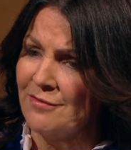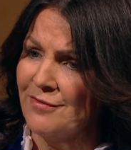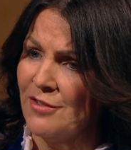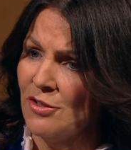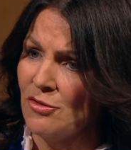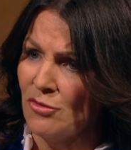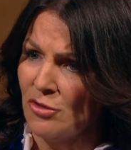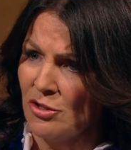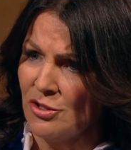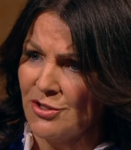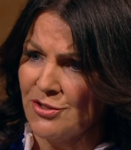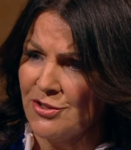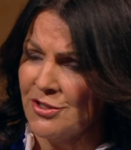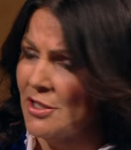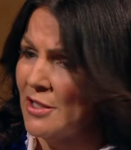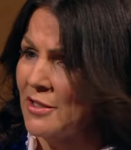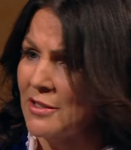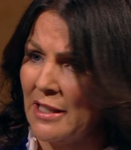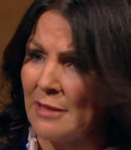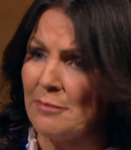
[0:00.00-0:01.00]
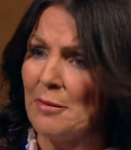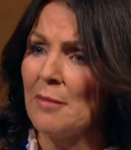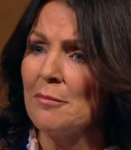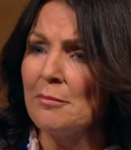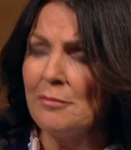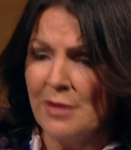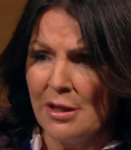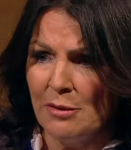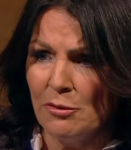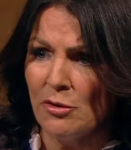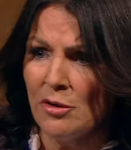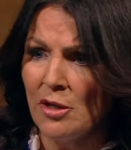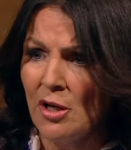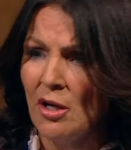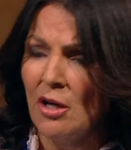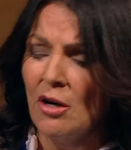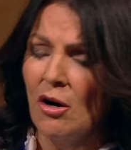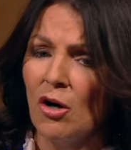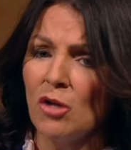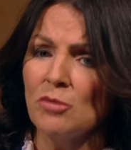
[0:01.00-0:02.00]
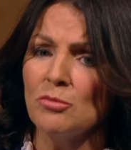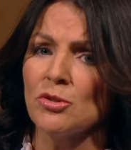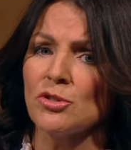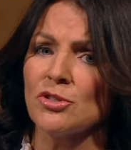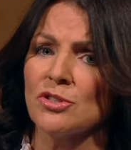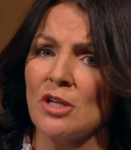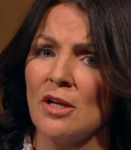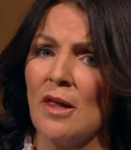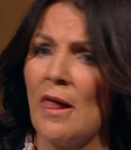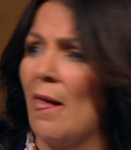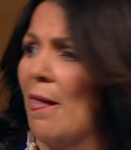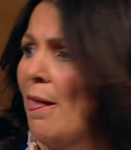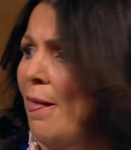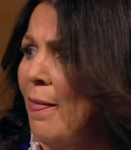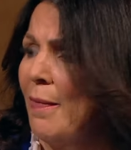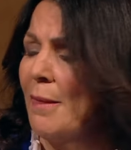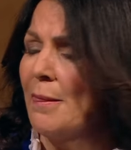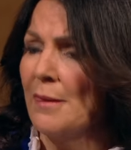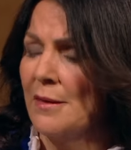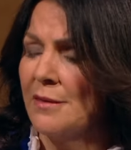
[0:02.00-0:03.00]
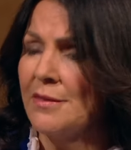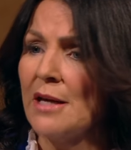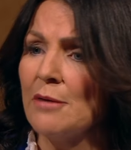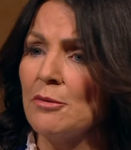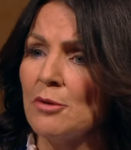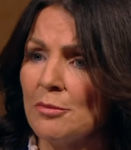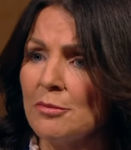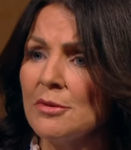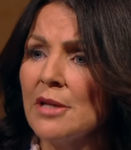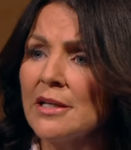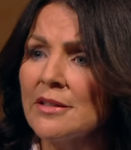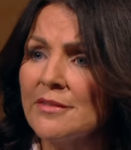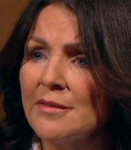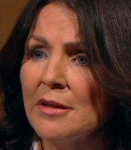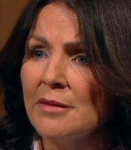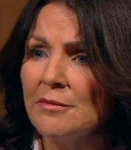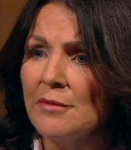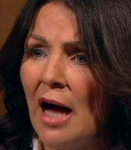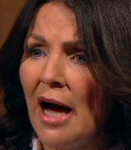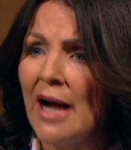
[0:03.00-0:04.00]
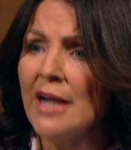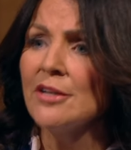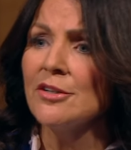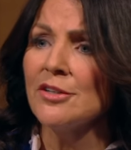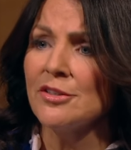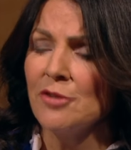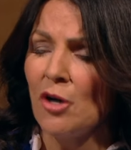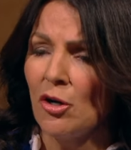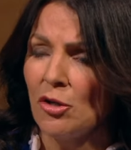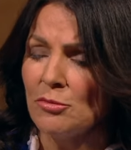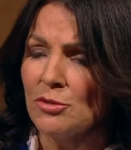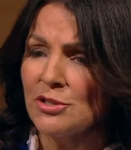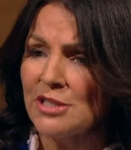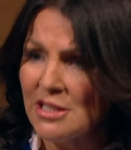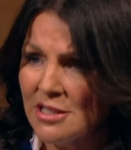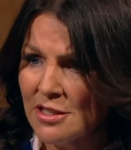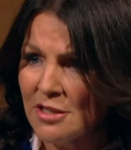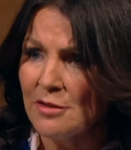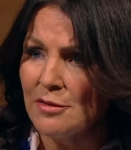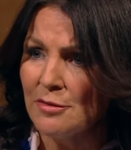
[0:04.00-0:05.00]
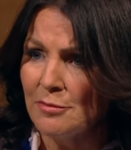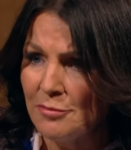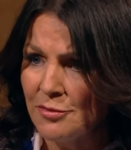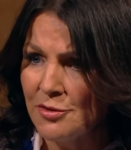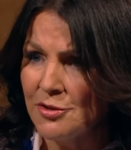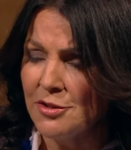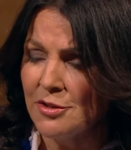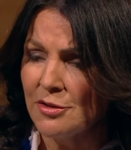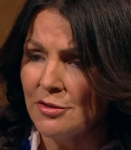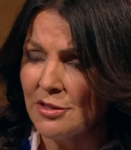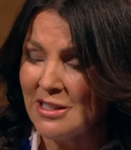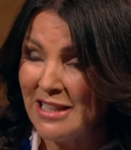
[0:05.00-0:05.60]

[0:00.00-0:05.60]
funerals. To, like they were almost they were like hired almost into to